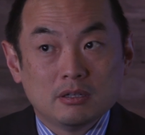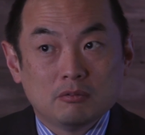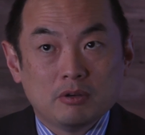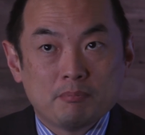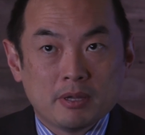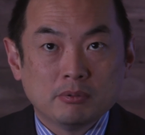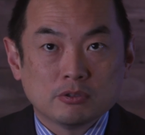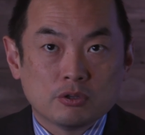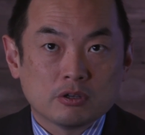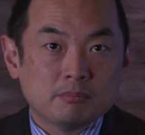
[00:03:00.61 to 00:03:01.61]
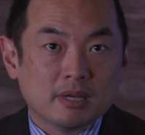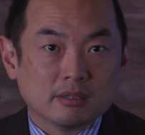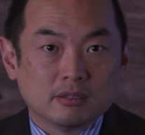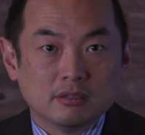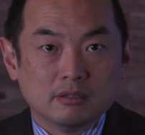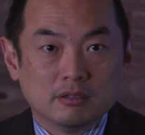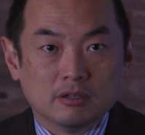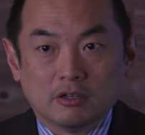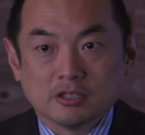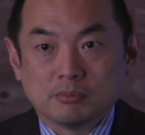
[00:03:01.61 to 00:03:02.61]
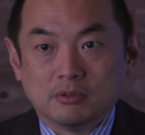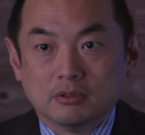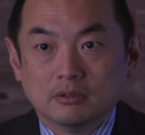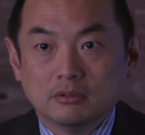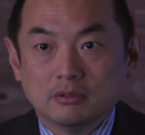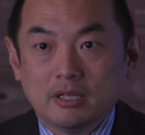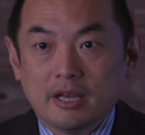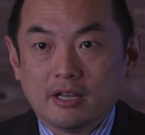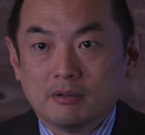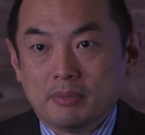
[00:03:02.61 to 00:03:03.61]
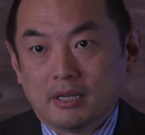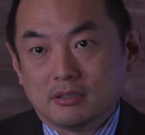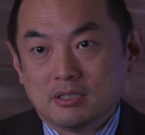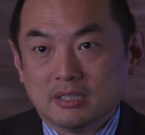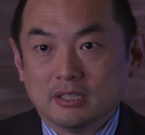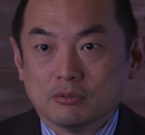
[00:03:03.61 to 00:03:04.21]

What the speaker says: when people talk about the hospital and about dealing